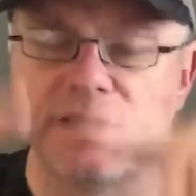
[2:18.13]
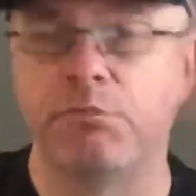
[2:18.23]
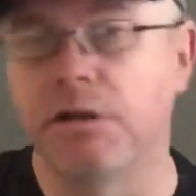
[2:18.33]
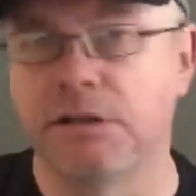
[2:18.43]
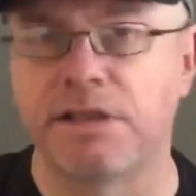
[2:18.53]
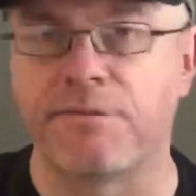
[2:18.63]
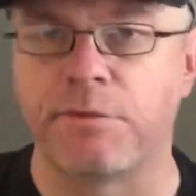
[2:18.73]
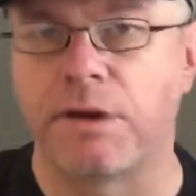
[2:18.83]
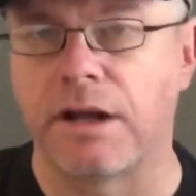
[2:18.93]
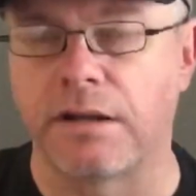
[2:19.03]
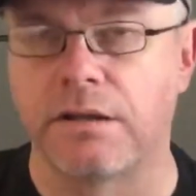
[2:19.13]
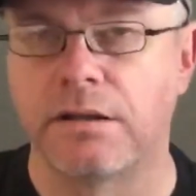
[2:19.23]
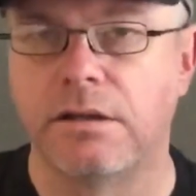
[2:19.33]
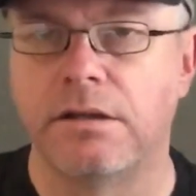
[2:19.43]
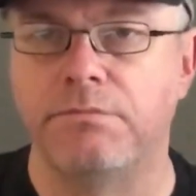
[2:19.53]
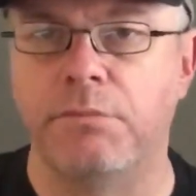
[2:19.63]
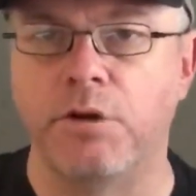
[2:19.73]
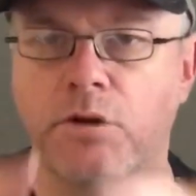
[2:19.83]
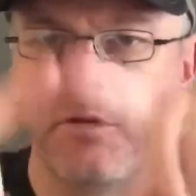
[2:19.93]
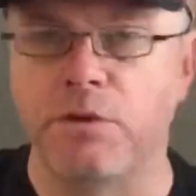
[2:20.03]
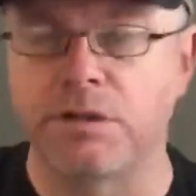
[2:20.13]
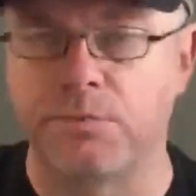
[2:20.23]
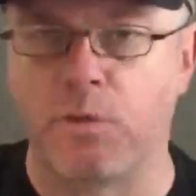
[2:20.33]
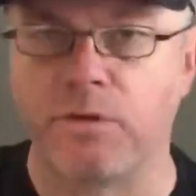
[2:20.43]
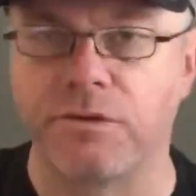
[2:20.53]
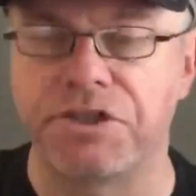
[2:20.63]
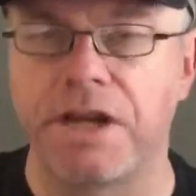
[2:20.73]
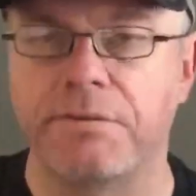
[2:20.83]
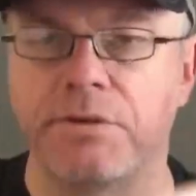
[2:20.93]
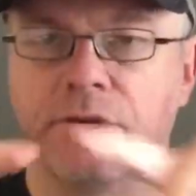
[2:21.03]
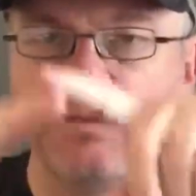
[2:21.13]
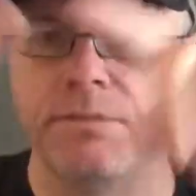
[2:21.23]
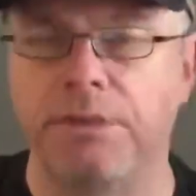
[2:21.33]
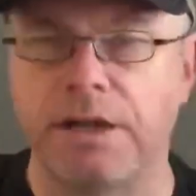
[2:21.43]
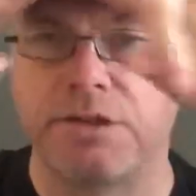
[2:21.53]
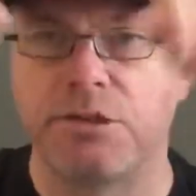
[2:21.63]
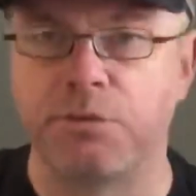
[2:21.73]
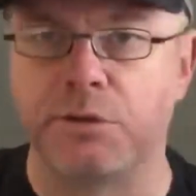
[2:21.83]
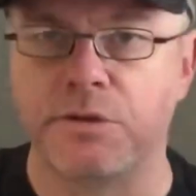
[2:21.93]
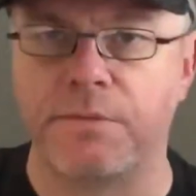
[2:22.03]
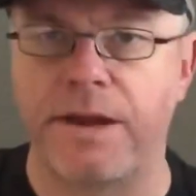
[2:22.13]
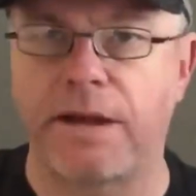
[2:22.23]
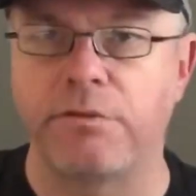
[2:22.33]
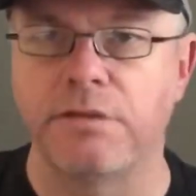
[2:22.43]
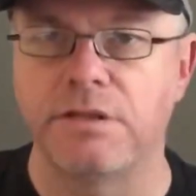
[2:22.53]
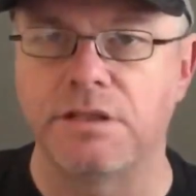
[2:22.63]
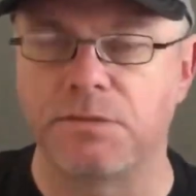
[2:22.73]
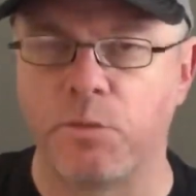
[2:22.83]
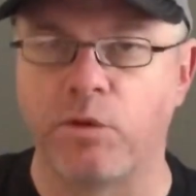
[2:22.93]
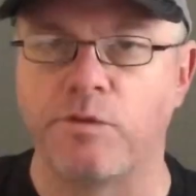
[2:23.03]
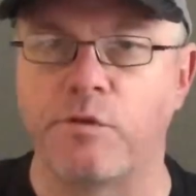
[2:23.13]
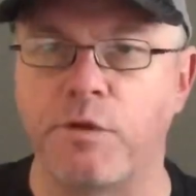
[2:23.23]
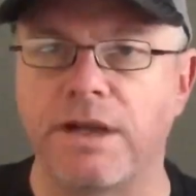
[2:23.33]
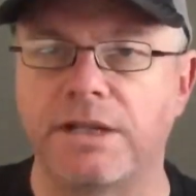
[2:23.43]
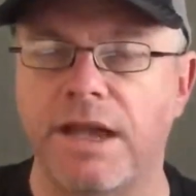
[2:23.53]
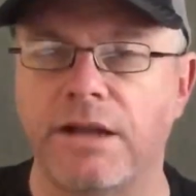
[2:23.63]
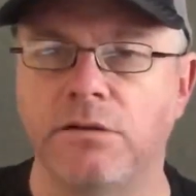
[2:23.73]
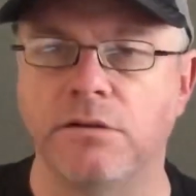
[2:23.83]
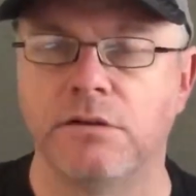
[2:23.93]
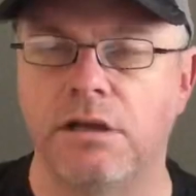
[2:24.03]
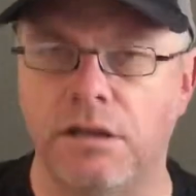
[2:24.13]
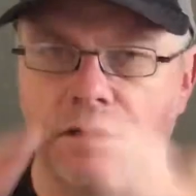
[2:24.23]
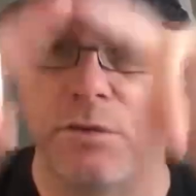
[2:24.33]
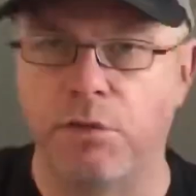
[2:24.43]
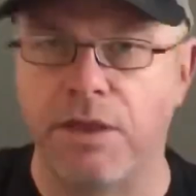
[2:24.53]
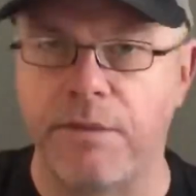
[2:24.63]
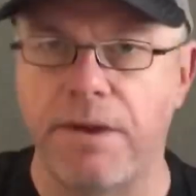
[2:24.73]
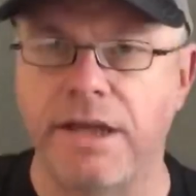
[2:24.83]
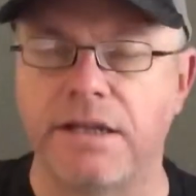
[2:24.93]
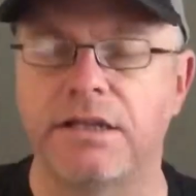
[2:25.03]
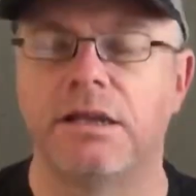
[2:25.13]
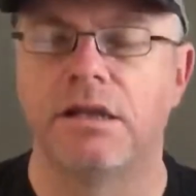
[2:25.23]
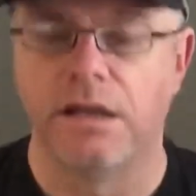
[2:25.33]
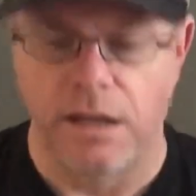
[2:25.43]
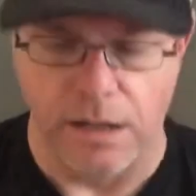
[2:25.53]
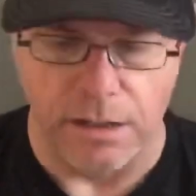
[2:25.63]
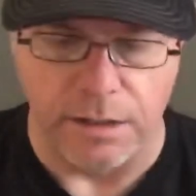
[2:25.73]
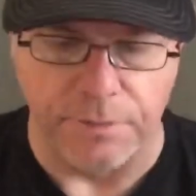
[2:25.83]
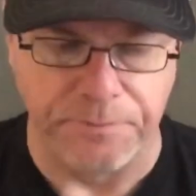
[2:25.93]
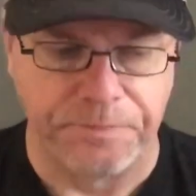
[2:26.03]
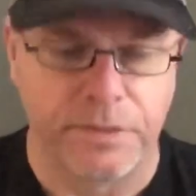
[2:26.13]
well, except for my motorhome, it's more of a shape to it, but my Subaru, the back windows is more of a rectangle, the way they made it. So